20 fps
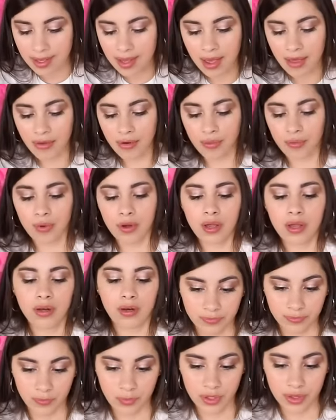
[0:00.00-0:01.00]
the other
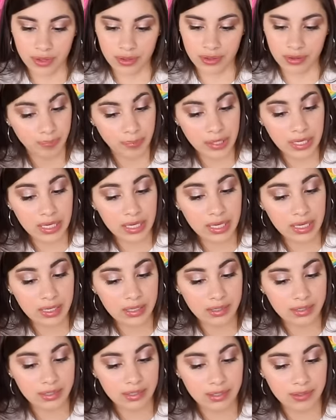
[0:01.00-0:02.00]
one with
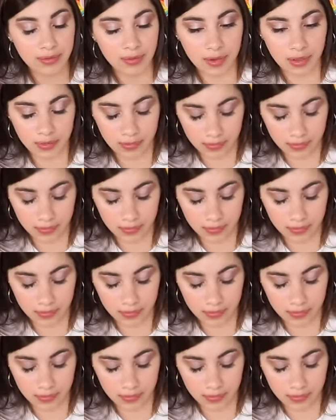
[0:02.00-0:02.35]
beads